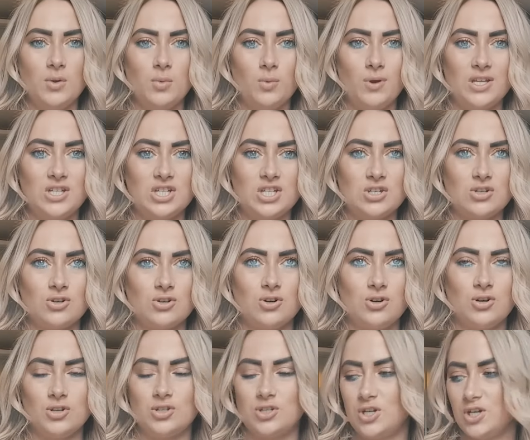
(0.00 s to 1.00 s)
which is
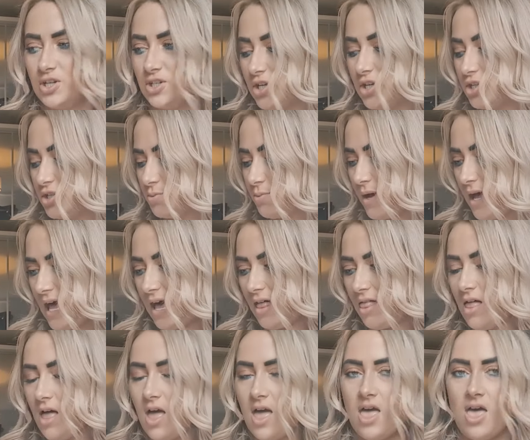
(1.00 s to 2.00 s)
gorgeous as
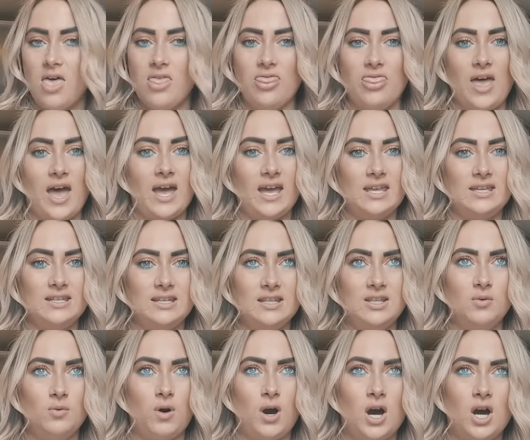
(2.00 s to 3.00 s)
well. That is in
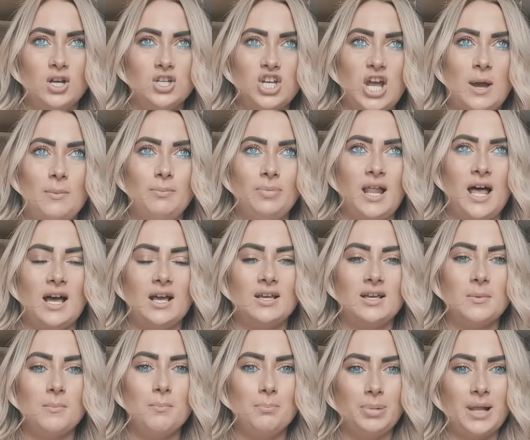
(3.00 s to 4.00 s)
the wash, and black
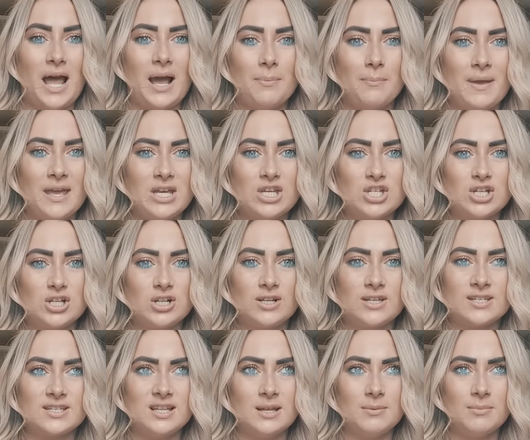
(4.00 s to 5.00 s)
black makes you look
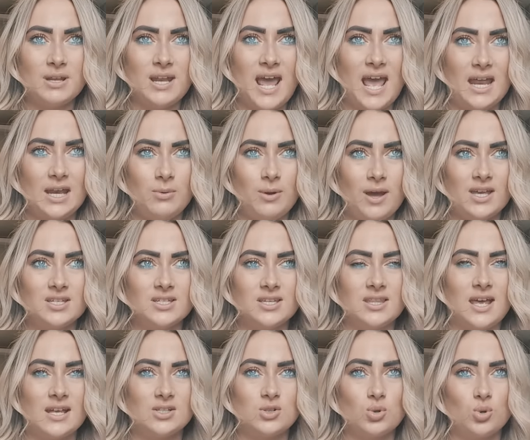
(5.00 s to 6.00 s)
slimming anyway, so
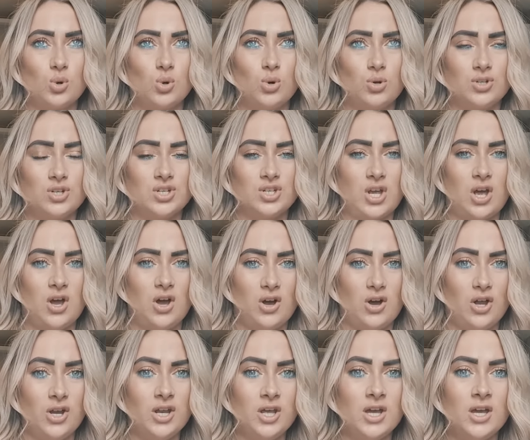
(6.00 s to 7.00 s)
that's gorgeous on.